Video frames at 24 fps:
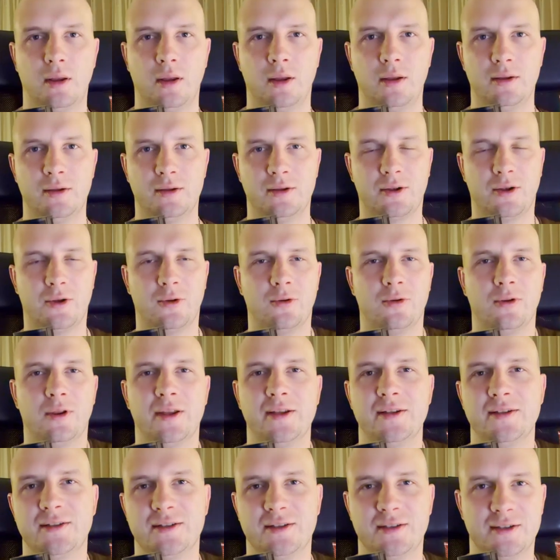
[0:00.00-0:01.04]
So
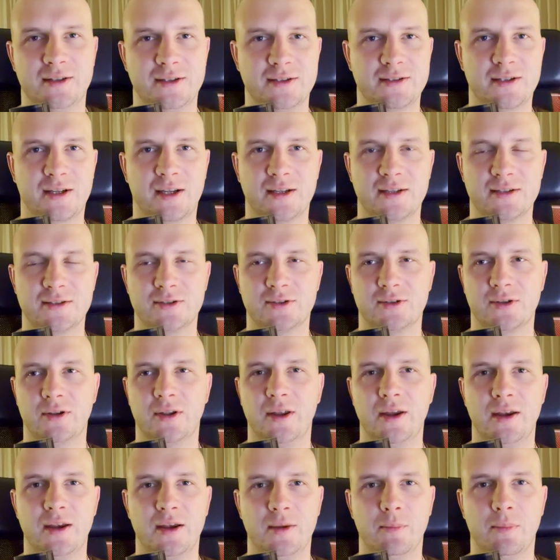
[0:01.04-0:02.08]
let's discuss
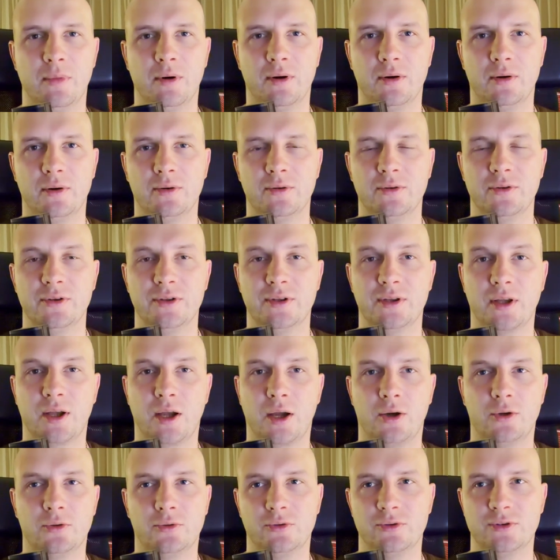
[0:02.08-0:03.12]
today about
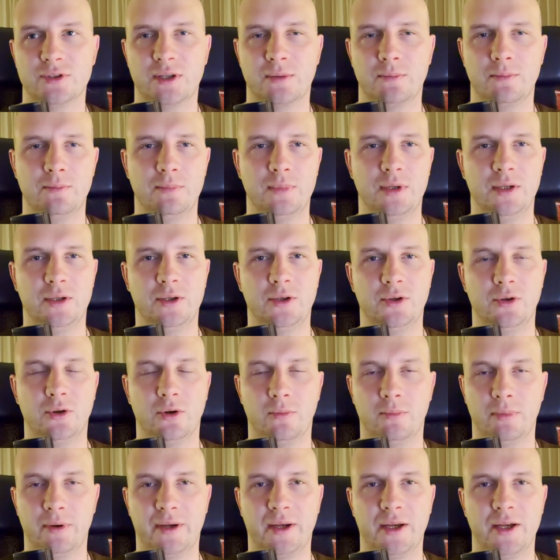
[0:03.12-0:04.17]
how to submit your
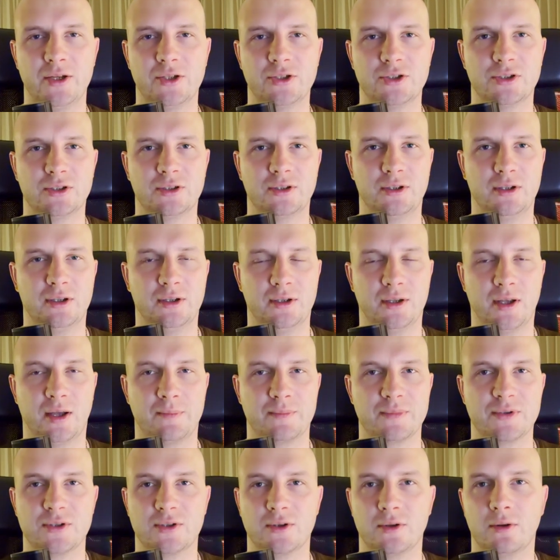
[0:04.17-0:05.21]
application in App
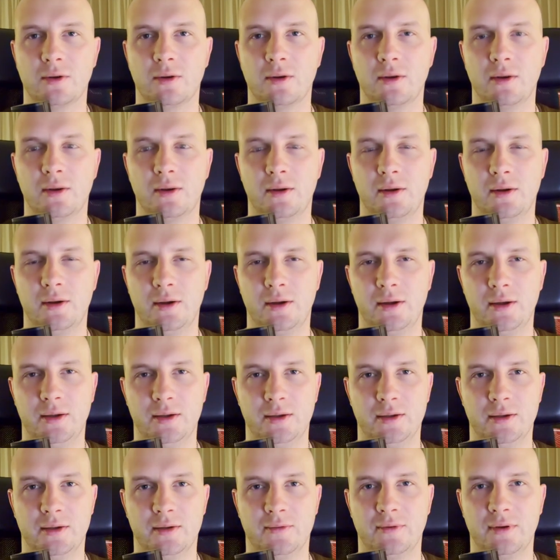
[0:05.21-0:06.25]
Store
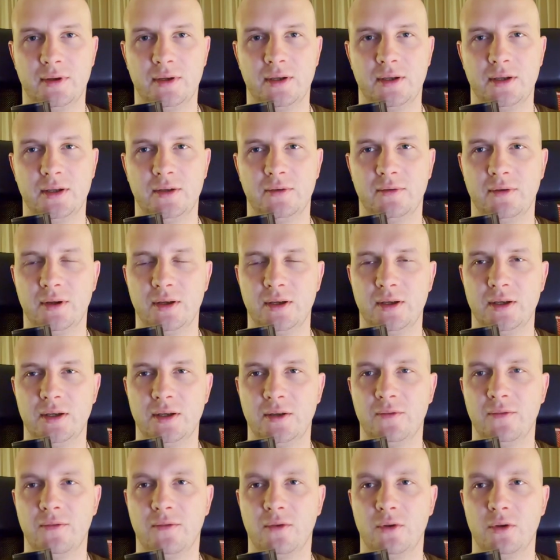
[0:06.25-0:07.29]
in
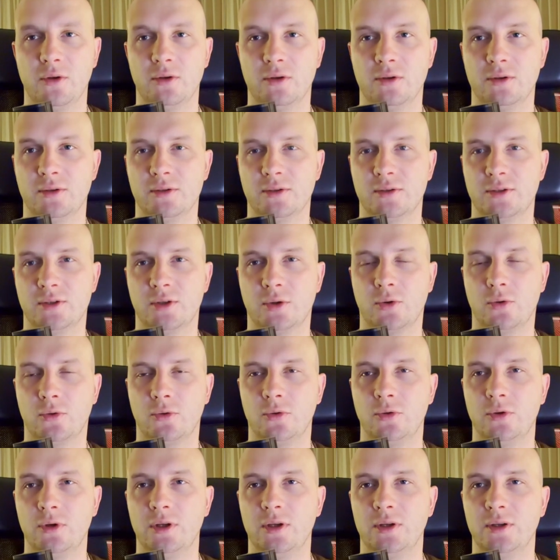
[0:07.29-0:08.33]
2024. So
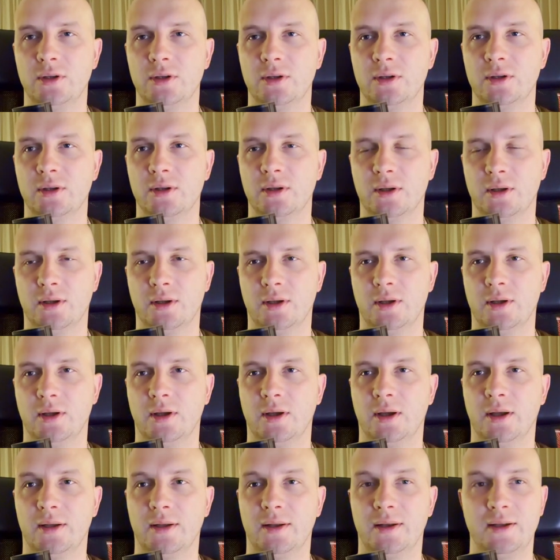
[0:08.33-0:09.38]
you need
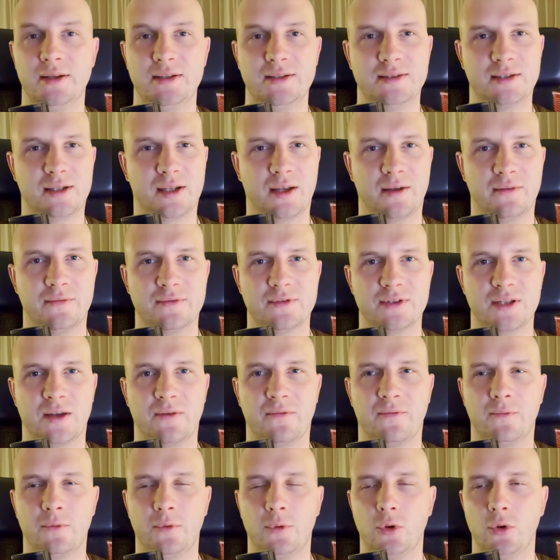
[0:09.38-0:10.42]
at least have
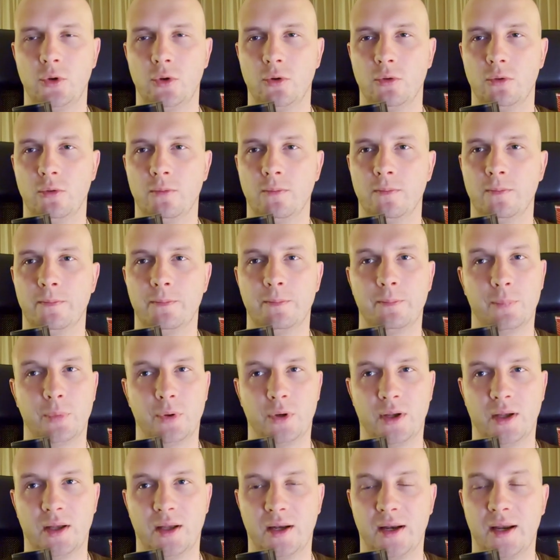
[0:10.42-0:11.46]
some few
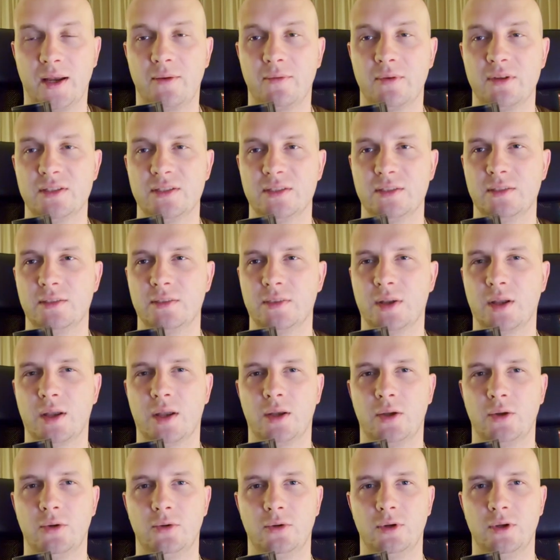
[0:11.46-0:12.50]
prerequisites.
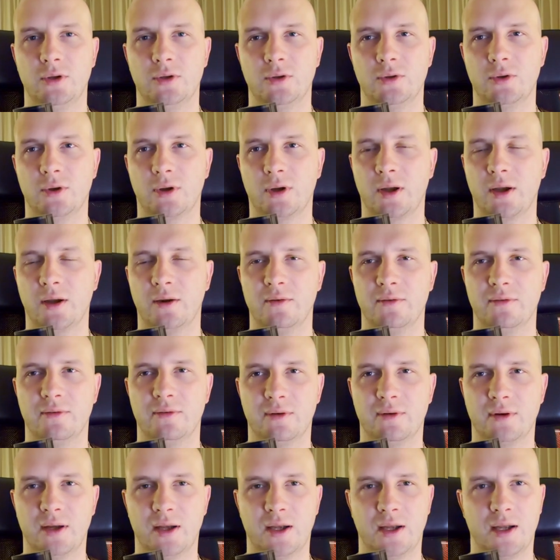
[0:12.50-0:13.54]
You need to have
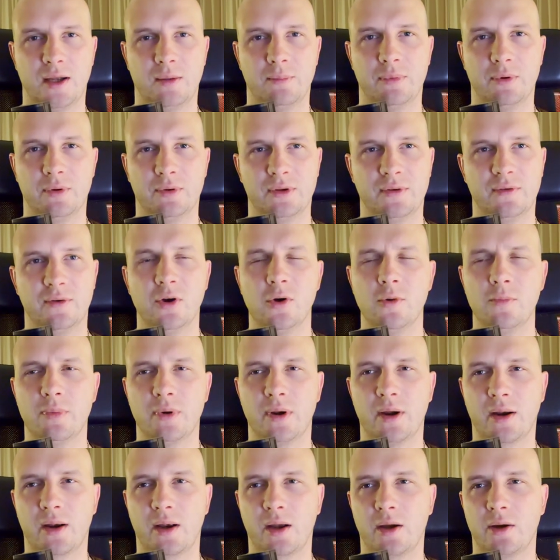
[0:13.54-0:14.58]
Apple developer
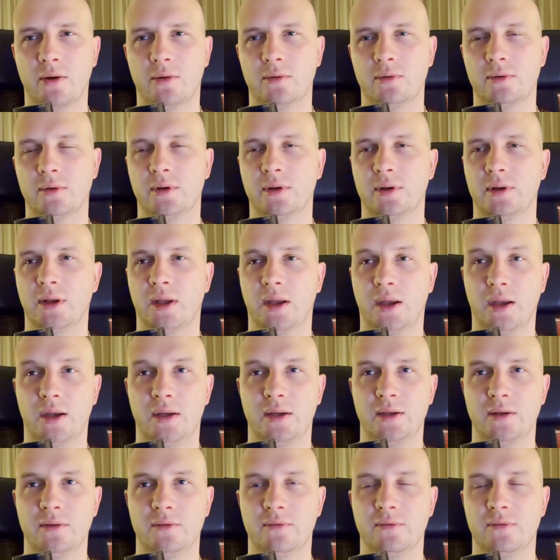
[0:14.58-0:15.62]
account
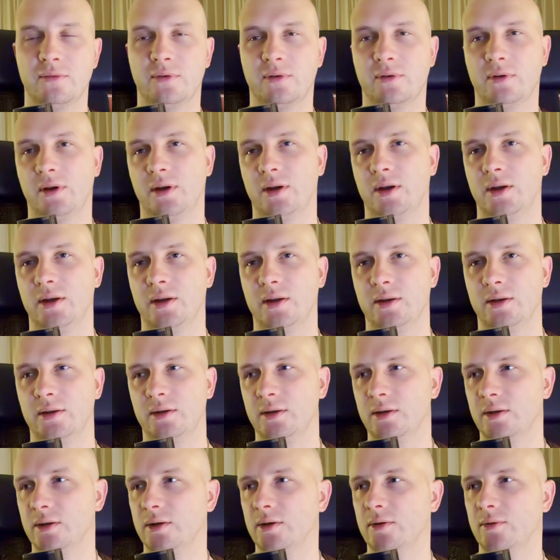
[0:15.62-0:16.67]
active
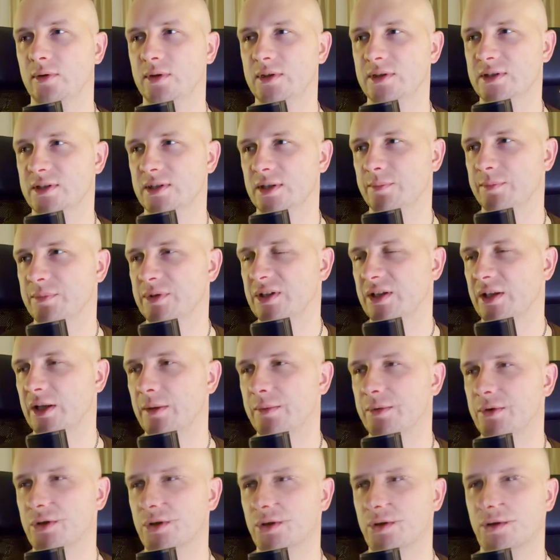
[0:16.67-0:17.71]
and with
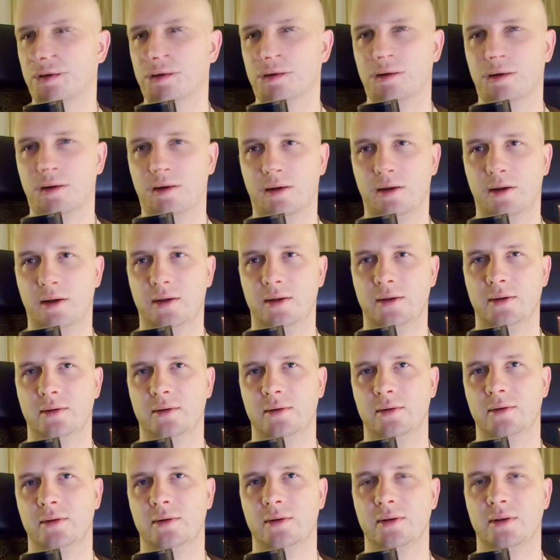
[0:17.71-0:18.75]
subscription
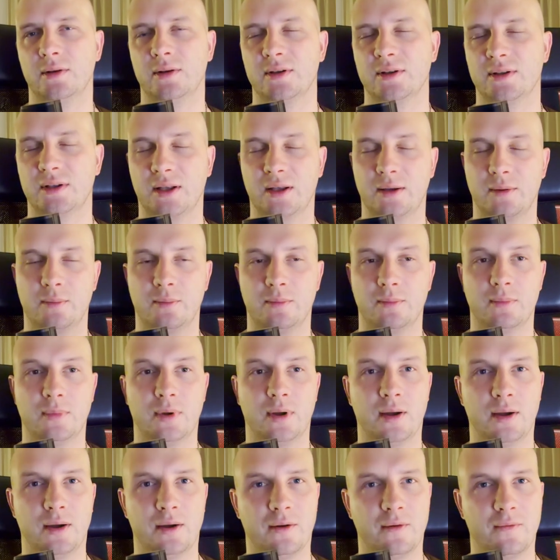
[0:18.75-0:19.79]
and
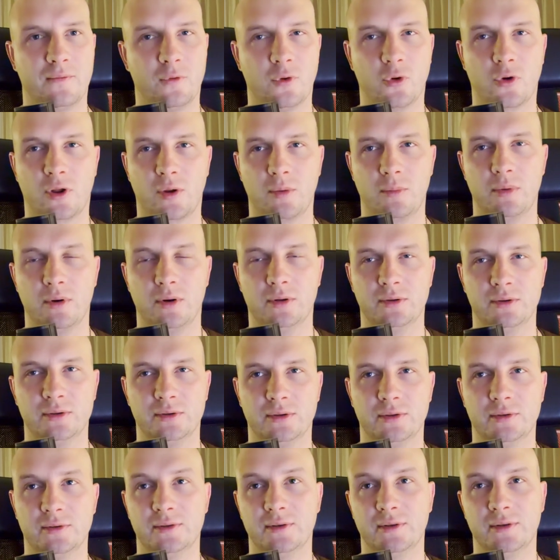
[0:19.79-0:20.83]
some
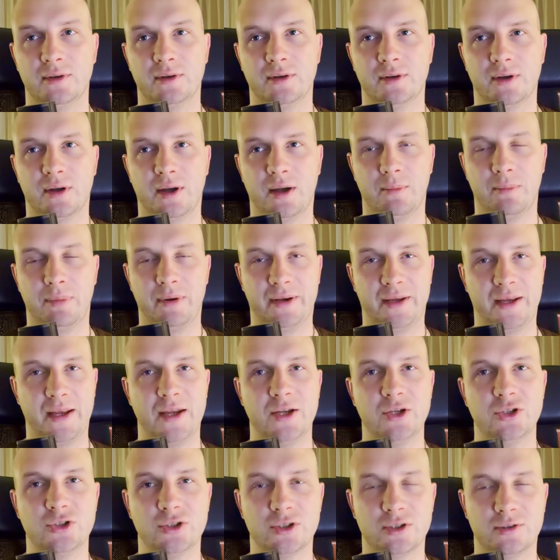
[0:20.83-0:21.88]
workable
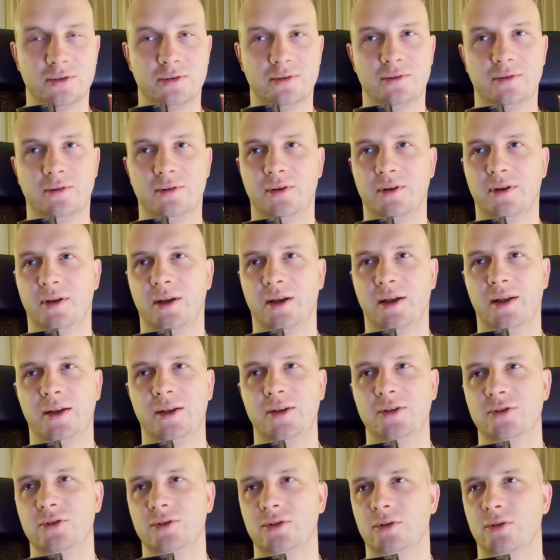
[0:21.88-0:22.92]
application. That
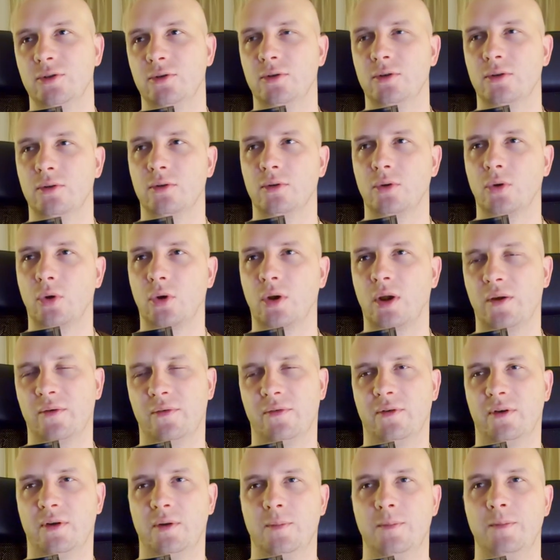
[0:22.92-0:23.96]
is, you need to have
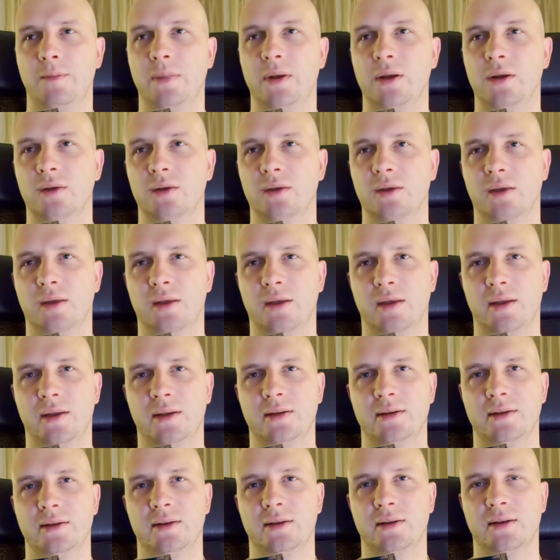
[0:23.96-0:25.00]
a build,
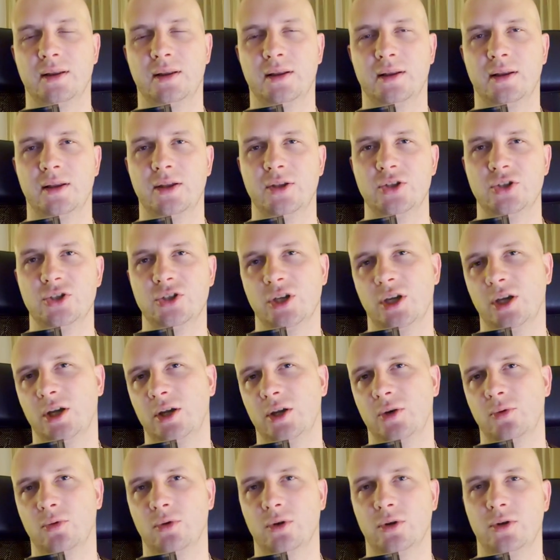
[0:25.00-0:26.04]
and let's check
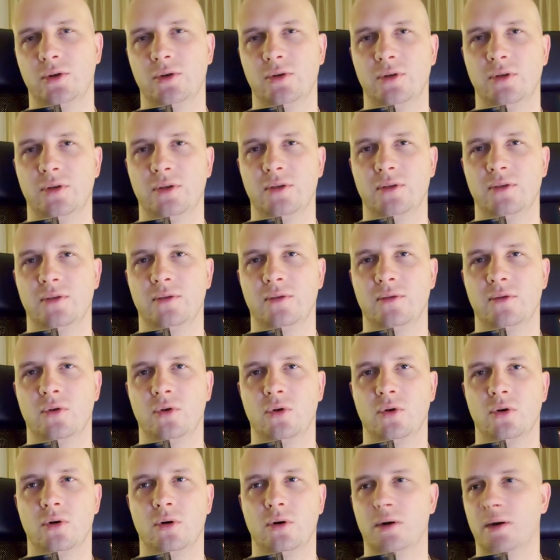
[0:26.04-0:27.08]
what you need
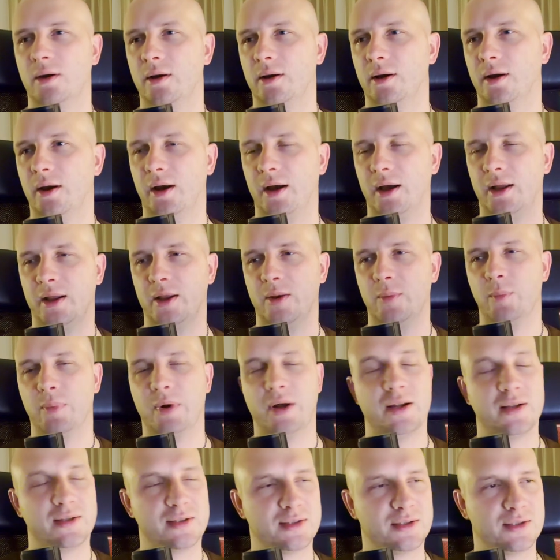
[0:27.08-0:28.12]
for other
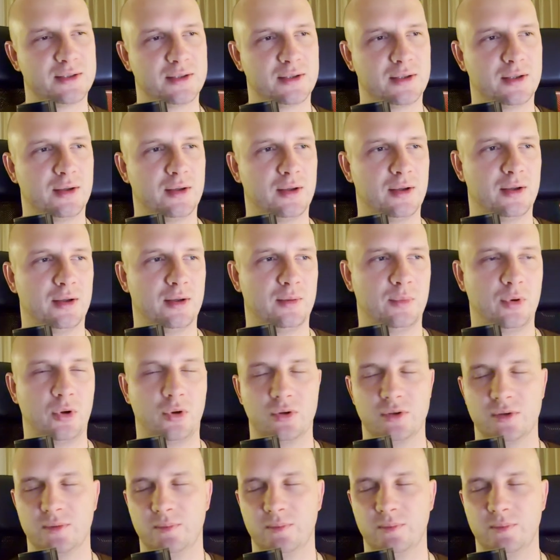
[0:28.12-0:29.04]
paths because